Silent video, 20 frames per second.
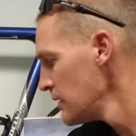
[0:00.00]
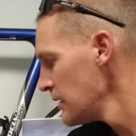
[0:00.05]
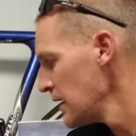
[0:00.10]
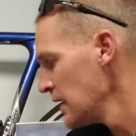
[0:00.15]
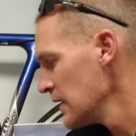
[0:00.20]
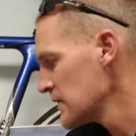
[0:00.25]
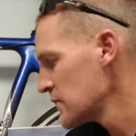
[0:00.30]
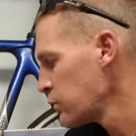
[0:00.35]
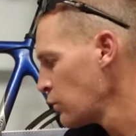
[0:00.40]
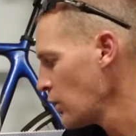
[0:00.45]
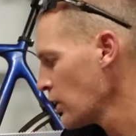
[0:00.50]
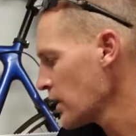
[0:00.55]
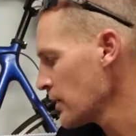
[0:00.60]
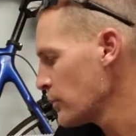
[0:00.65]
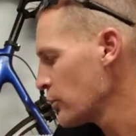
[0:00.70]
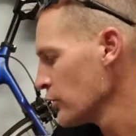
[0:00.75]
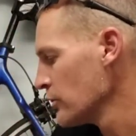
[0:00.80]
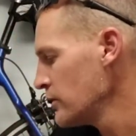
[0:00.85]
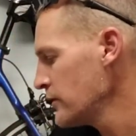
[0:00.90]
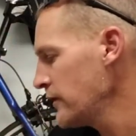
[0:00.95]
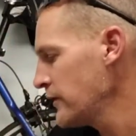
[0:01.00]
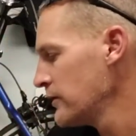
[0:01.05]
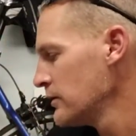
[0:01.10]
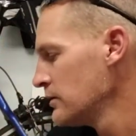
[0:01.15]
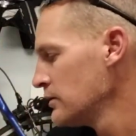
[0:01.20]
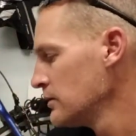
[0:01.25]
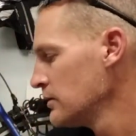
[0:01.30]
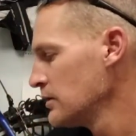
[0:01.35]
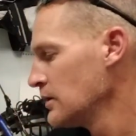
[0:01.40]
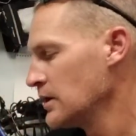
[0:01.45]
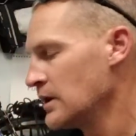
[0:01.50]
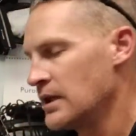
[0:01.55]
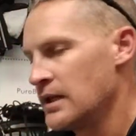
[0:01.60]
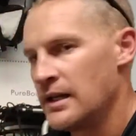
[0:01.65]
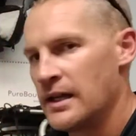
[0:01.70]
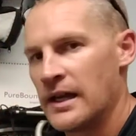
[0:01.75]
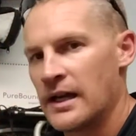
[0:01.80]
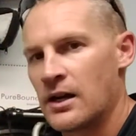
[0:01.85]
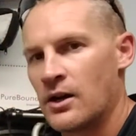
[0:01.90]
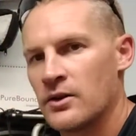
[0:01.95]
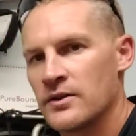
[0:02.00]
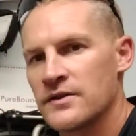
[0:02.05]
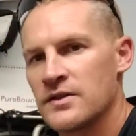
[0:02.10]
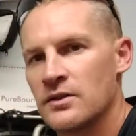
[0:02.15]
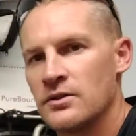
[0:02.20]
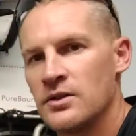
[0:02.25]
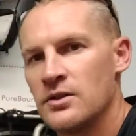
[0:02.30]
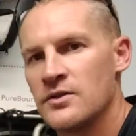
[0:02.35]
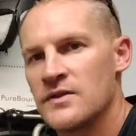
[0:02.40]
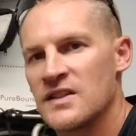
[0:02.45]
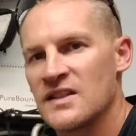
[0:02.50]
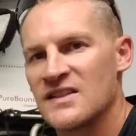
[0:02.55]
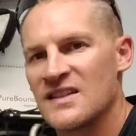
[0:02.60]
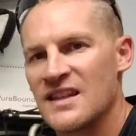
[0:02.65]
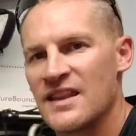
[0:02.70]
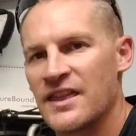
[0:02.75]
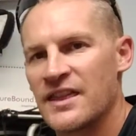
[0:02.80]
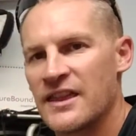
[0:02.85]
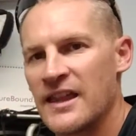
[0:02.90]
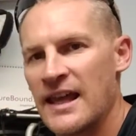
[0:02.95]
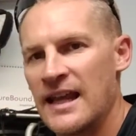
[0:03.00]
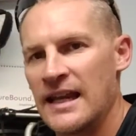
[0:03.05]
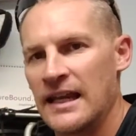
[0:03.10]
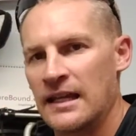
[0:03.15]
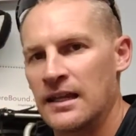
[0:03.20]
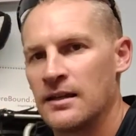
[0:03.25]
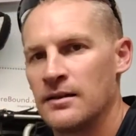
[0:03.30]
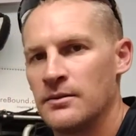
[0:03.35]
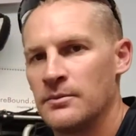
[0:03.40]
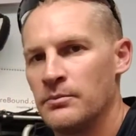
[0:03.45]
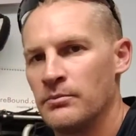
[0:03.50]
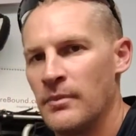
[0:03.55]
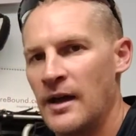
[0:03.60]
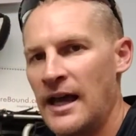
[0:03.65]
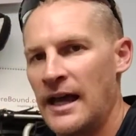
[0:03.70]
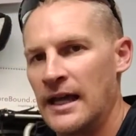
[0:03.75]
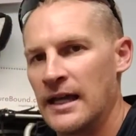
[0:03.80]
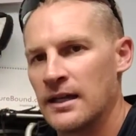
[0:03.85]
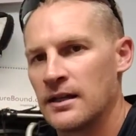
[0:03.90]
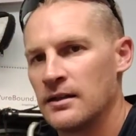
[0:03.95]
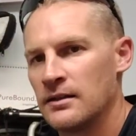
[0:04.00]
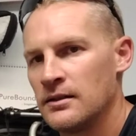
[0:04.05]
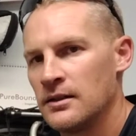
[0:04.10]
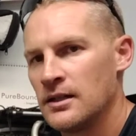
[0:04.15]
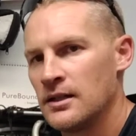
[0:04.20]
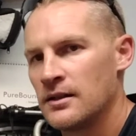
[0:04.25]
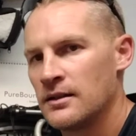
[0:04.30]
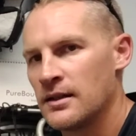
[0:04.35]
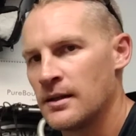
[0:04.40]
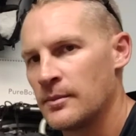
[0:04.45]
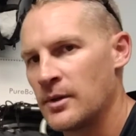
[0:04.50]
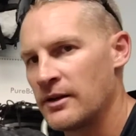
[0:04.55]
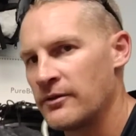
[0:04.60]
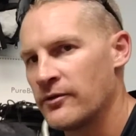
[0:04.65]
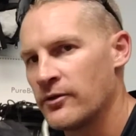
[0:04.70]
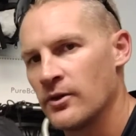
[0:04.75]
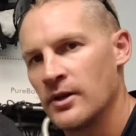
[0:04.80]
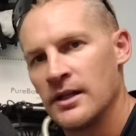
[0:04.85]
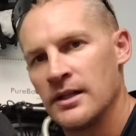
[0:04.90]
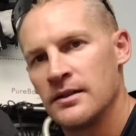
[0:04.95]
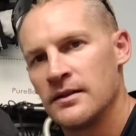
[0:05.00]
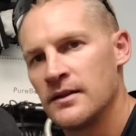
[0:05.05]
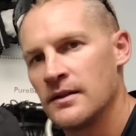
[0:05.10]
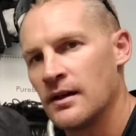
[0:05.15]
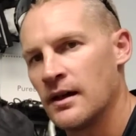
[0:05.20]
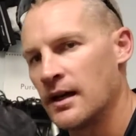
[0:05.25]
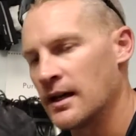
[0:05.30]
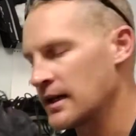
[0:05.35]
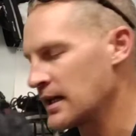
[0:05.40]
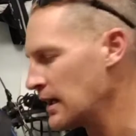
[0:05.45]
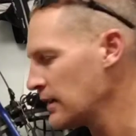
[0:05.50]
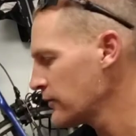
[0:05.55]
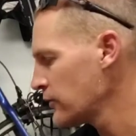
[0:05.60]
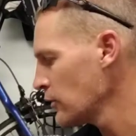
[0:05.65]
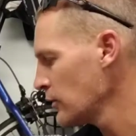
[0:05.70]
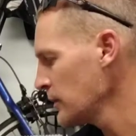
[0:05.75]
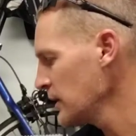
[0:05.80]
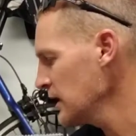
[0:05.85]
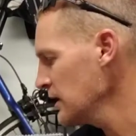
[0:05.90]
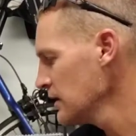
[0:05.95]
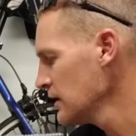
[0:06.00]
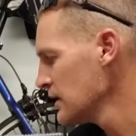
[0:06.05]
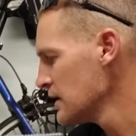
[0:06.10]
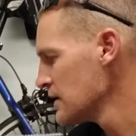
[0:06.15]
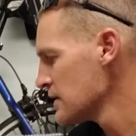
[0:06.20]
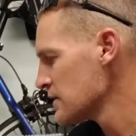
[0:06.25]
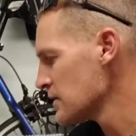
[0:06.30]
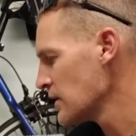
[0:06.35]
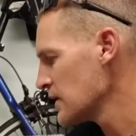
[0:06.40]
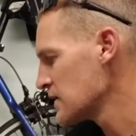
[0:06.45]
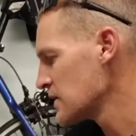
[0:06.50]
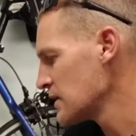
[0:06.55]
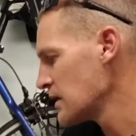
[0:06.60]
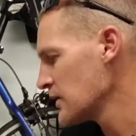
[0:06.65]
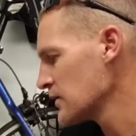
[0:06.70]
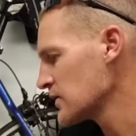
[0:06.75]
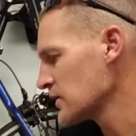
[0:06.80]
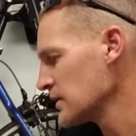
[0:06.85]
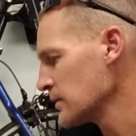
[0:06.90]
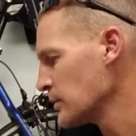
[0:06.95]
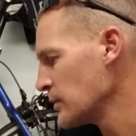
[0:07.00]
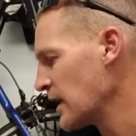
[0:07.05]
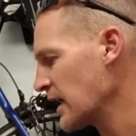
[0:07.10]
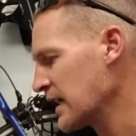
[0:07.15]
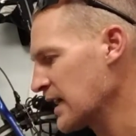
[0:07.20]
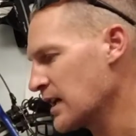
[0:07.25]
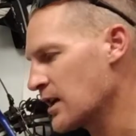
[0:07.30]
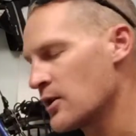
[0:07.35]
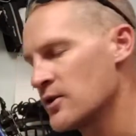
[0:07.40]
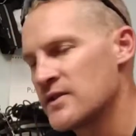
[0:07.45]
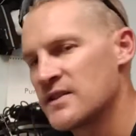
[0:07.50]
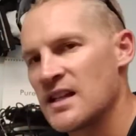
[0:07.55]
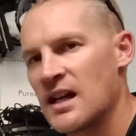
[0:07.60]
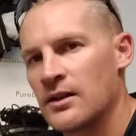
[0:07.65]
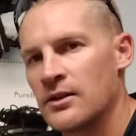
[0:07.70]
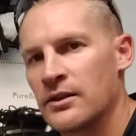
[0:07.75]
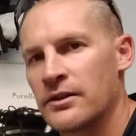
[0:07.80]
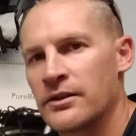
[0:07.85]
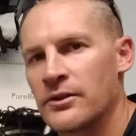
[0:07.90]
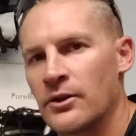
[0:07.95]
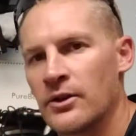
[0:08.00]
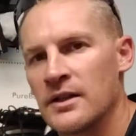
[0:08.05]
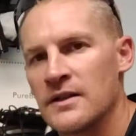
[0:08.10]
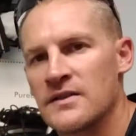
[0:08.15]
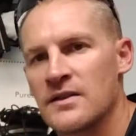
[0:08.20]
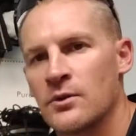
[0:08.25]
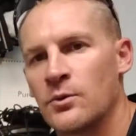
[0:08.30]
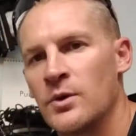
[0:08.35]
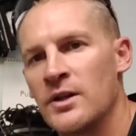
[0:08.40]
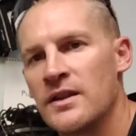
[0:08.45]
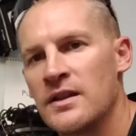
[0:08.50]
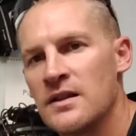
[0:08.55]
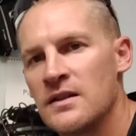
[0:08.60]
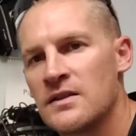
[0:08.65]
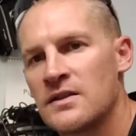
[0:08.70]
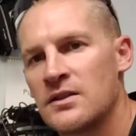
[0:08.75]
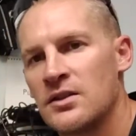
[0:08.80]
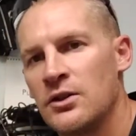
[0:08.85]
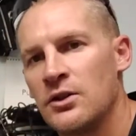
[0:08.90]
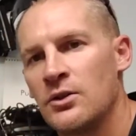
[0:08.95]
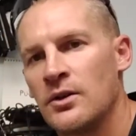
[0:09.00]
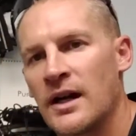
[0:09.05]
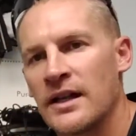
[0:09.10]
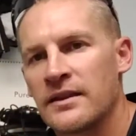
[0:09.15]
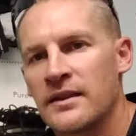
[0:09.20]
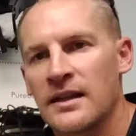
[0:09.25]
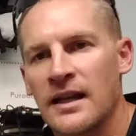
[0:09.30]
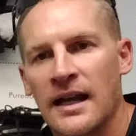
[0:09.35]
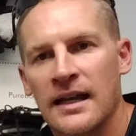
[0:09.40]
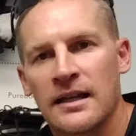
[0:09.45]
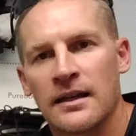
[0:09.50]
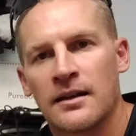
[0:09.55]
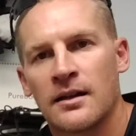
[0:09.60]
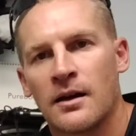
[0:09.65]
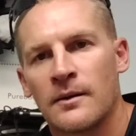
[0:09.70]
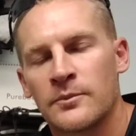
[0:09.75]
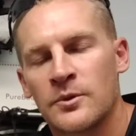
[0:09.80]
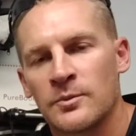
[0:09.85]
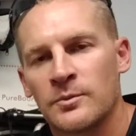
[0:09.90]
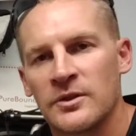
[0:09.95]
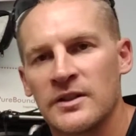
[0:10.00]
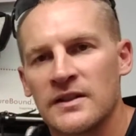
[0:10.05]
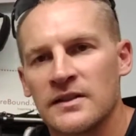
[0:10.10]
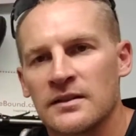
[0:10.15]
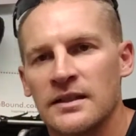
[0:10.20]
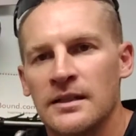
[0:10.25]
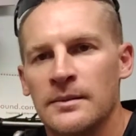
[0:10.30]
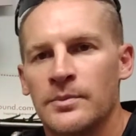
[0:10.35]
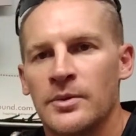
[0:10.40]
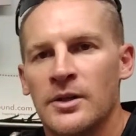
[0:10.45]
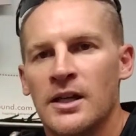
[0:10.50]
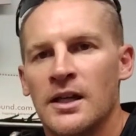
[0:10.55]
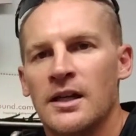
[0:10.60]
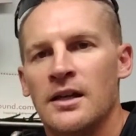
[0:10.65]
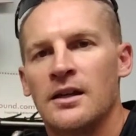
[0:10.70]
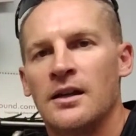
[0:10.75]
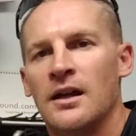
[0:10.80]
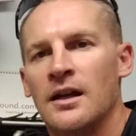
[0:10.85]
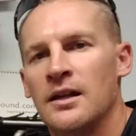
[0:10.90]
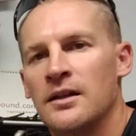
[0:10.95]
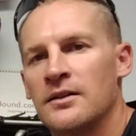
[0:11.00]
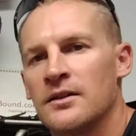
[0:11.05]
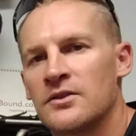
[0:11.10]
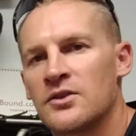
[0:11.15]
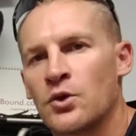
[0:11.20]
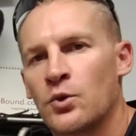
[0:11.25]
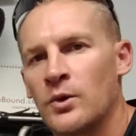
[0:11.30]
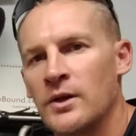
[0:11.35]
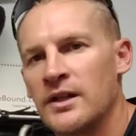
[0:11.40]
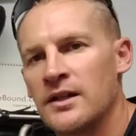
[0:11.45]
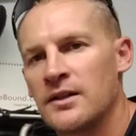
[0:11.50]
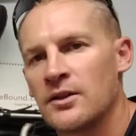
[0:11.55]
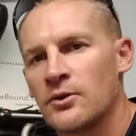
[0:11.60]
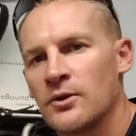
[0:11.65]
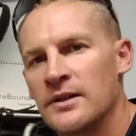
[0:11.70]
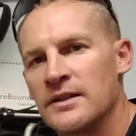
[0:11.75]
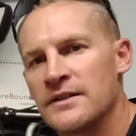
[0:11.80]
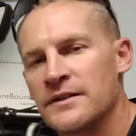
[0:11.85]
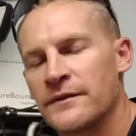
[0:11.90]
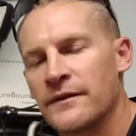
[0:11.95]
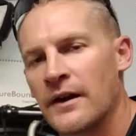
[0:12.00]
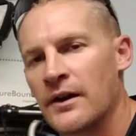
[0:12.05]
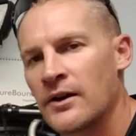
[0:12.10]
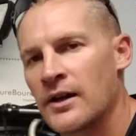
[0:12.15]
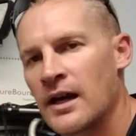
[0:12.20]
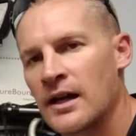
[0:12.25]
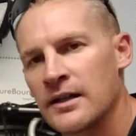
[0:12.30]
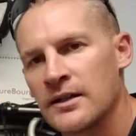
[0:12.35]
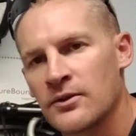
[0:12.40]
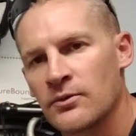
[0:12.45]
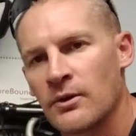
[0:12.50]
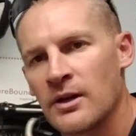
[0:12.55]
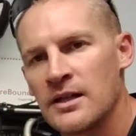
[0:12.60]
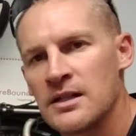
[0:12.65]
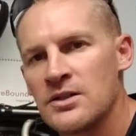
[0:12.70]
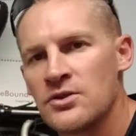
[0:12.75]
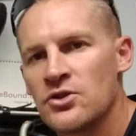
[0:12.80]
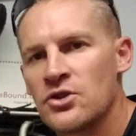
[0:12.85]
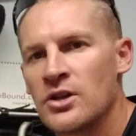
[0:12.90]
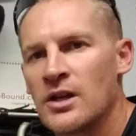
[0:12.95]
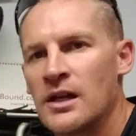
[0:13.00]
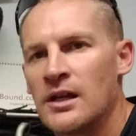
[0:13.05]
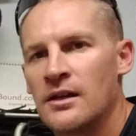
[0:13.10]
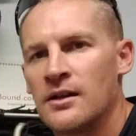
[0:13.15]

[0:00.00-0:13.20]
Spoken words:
It's waterproof, and I also use a synthetic bag that my friend got for me. So it's another sleeping bag. It goes down to 30. So with these two, I think I can comfortably sleep in the 20 degrees Fahrenheit range.